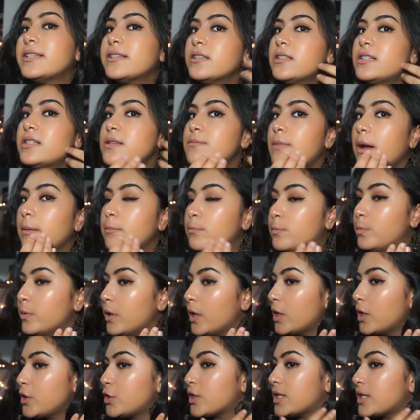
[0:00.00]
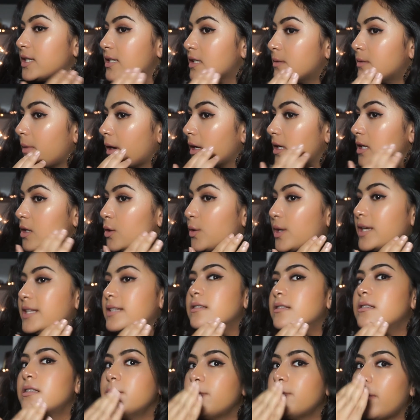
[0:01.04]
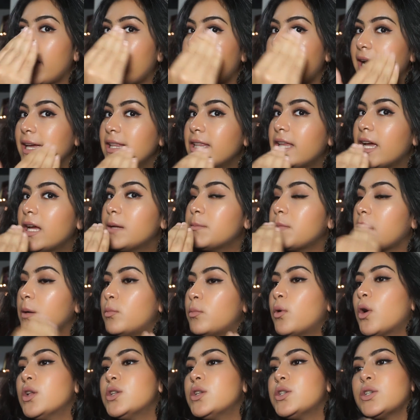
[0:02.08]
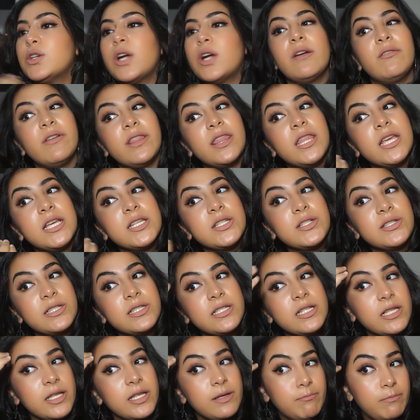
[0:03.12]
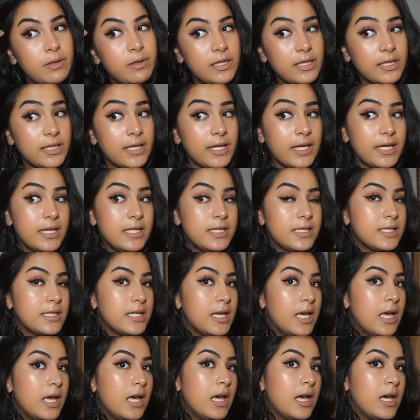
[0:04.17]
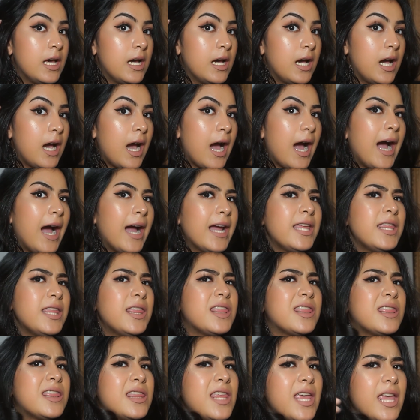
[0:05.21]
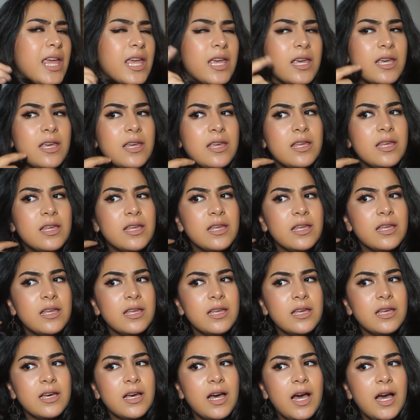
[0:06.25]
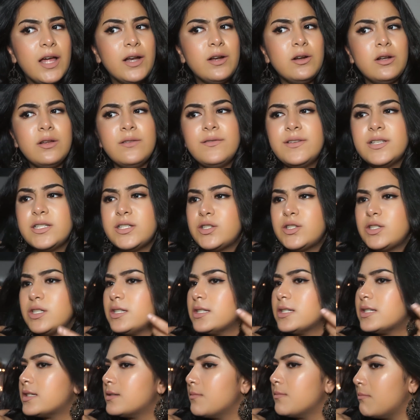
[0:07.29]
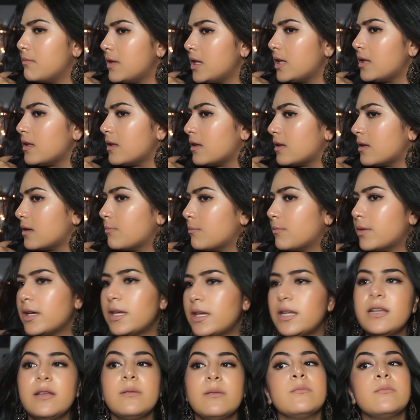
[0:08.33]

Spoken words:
still see my blush, you can still see my highlight, my bronzer, everything is still in place. I think, I don't know if it's just me, but